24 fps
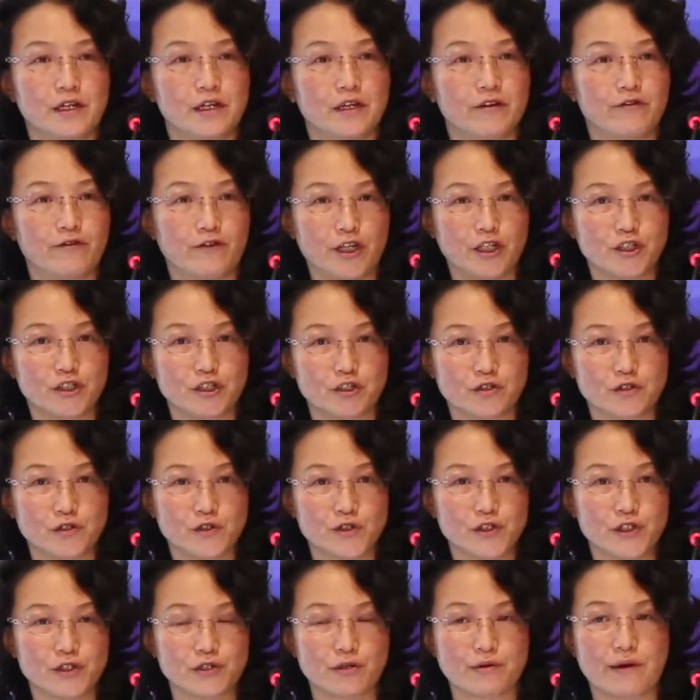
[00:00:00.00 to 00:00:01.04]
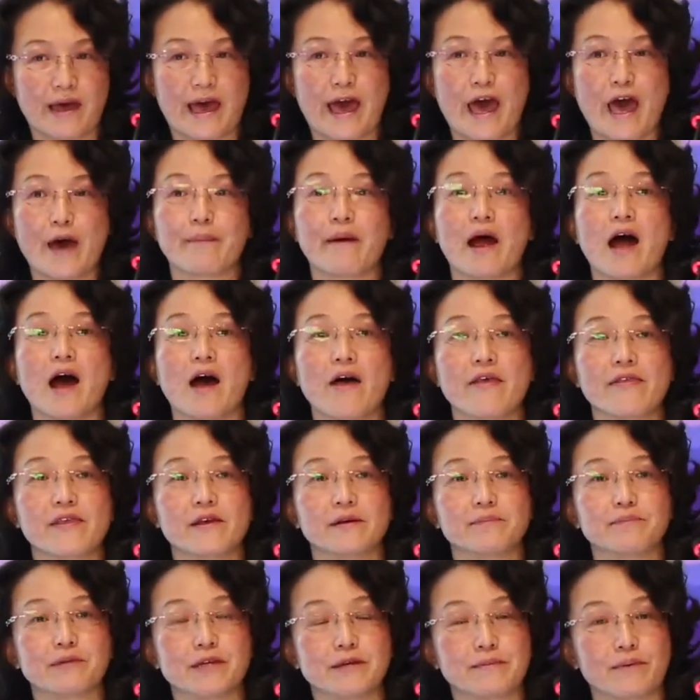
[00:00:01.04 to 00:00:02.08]
villages to help
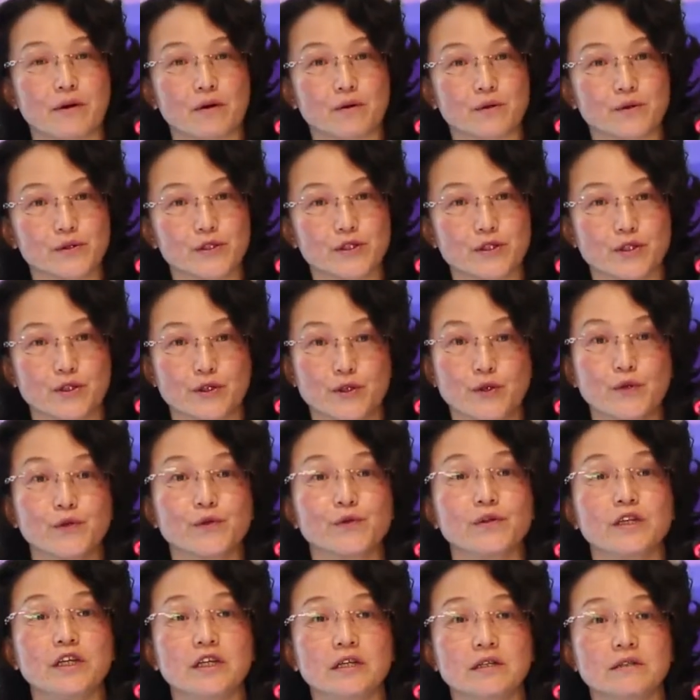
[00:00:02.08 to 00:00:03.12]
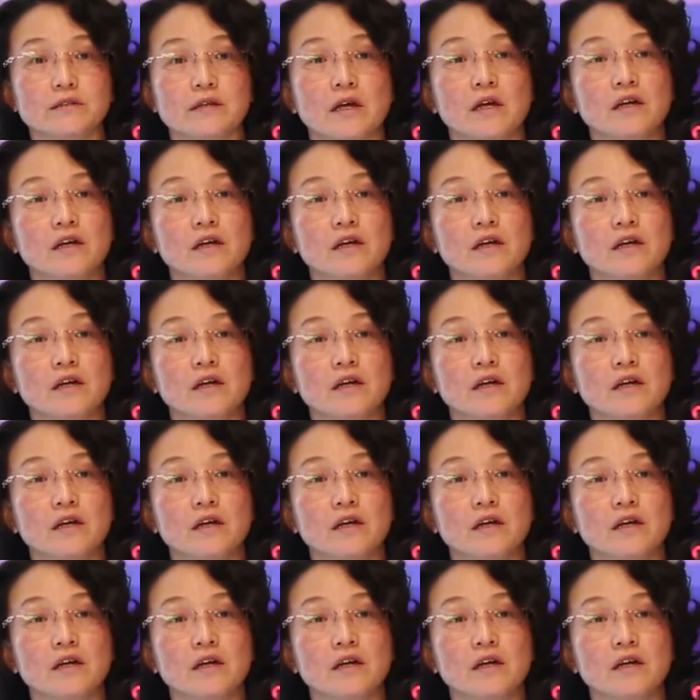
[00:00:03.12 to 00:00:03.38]
other peoples who need